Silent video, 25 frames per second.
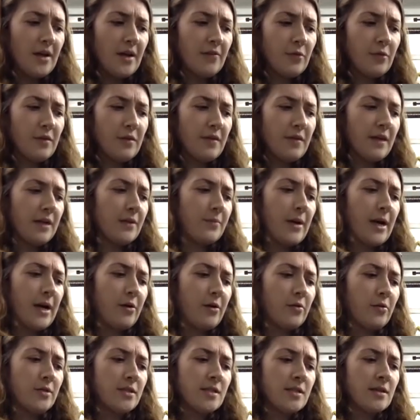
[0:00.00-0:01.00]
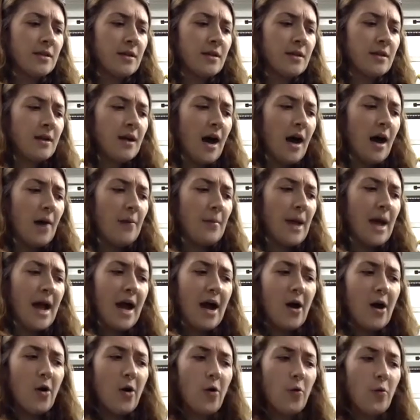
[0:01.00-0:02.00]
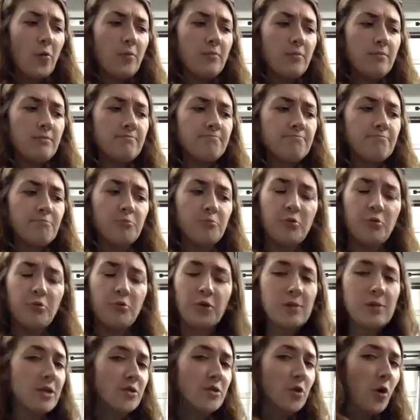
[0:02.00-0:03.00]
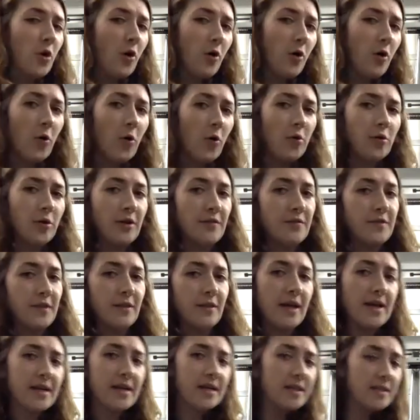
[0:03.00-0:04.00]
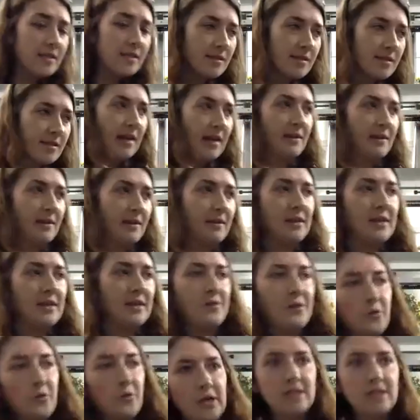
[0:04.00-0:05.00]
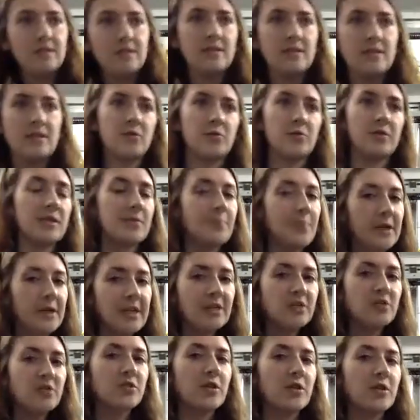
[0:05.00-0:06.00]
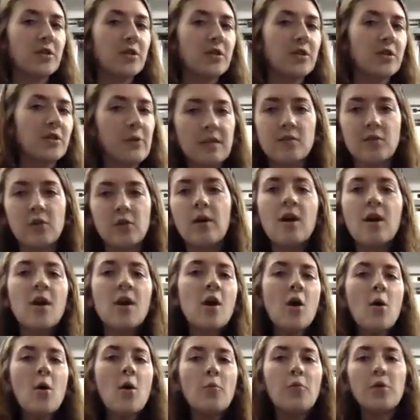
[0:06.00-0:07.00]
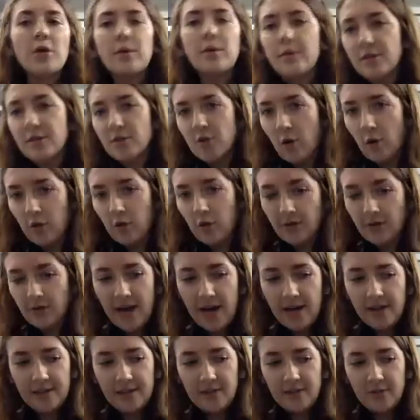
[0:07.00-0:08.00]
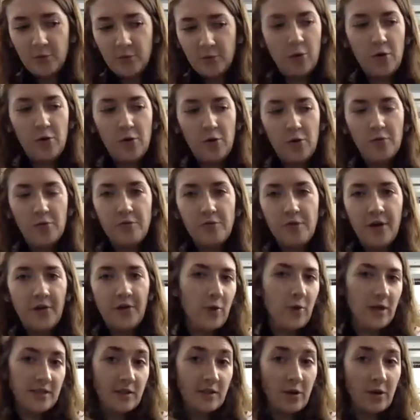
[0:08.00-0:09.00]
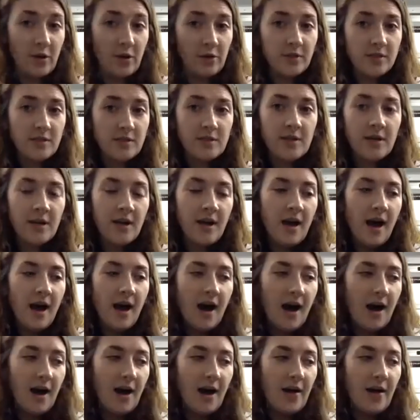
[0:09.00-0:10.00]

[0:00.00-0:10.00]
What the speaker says: If we think about how pretty much all of the lettuce and leafy greens and sort of spinach that we consume, pretty much all of that is grown on the West Coast.